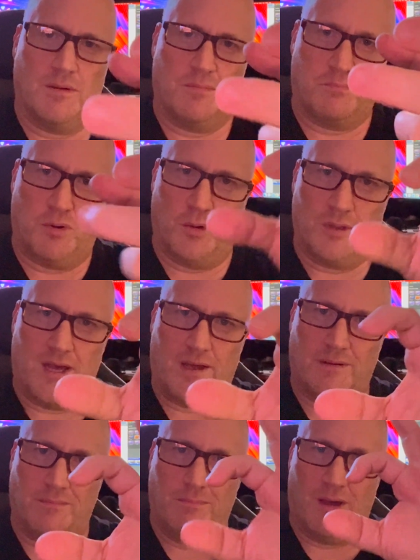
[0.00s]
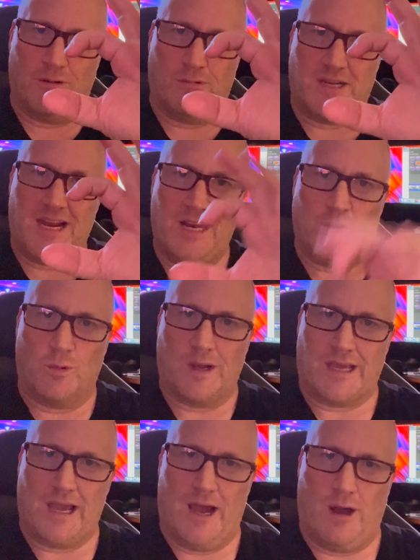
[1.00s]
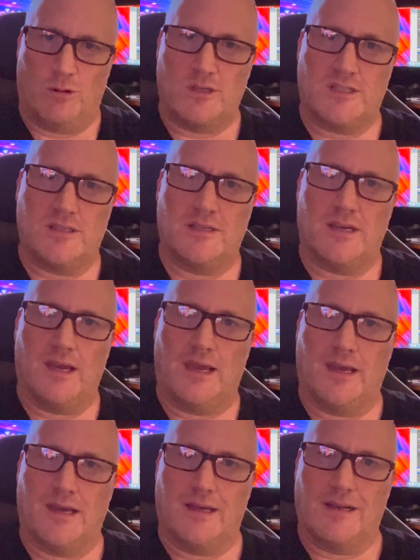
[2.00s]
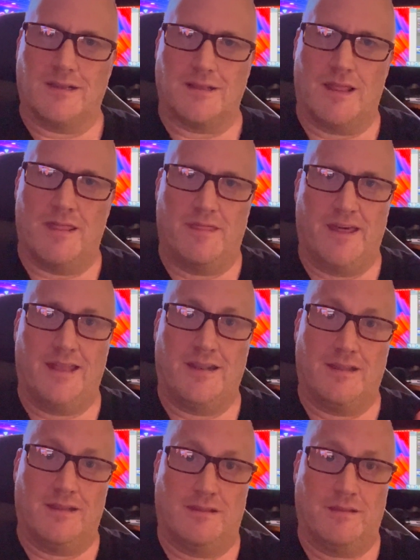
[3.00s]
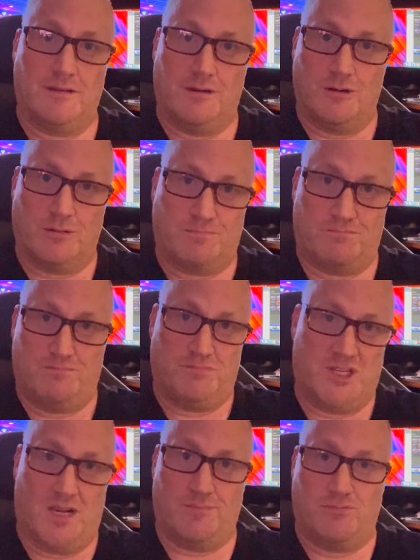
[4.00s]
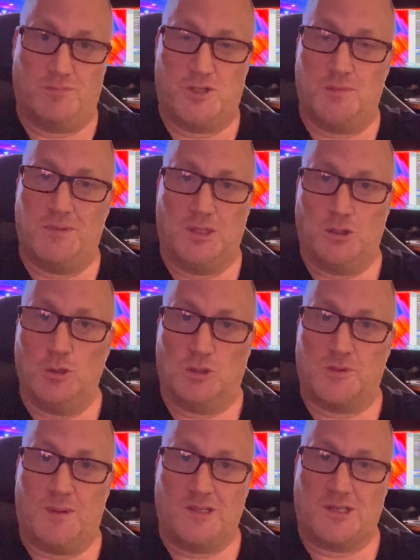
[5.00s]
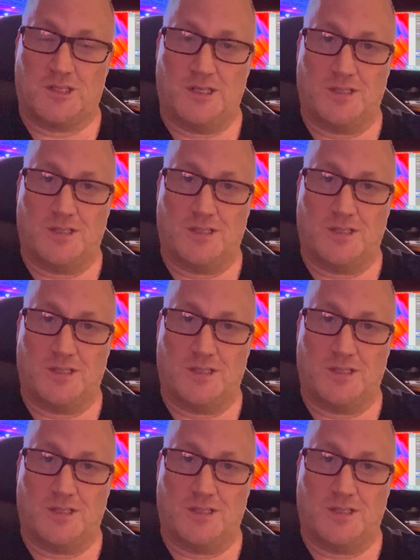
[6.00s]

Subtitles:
pull that metal retaining ring out, and then your setup should be loose basically.